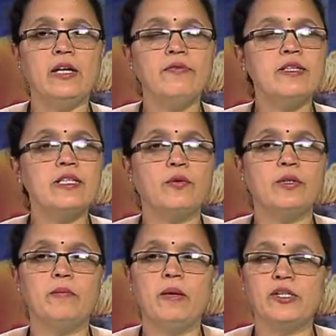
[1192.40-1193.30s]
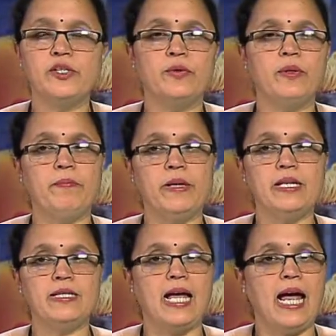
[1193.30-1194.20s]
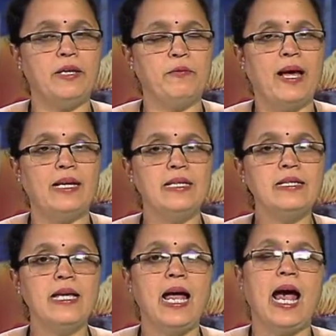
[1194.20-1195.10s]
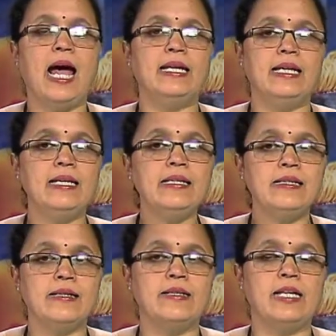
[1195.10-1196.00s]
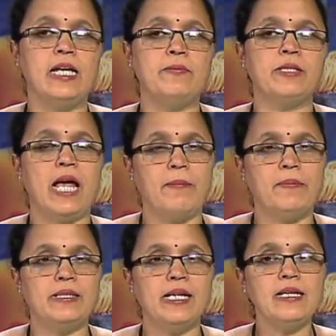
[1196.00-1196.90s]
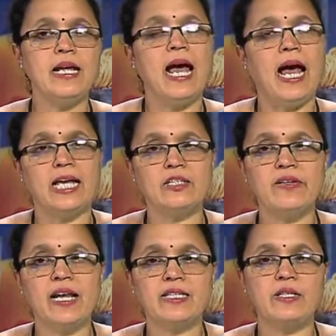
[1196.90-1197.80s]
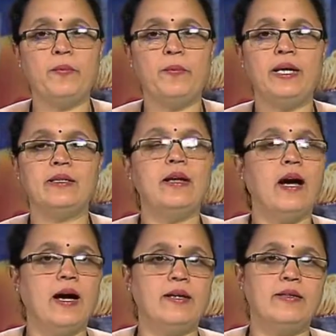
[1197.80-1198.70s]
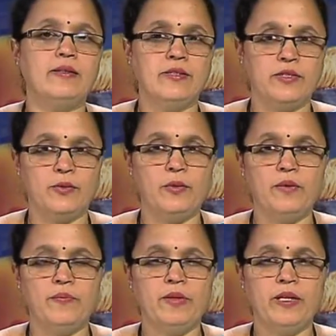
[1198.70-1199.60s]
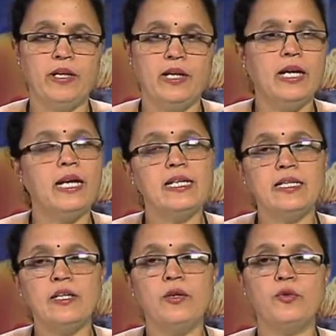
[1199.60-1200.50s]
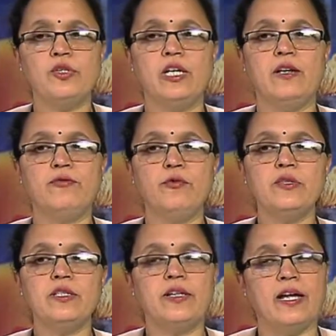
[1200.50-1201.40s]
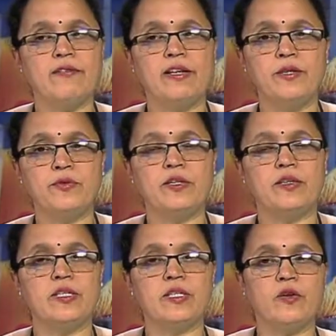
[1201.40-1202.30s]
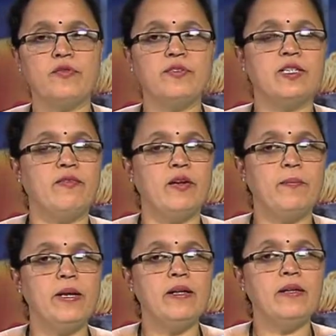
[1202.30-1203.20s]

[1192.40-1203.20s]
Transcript: evens out the blood sugar peaks and valleys and in turn keeps appetite as well as the weight under control. Eating low GL foods can reduce the risk of developing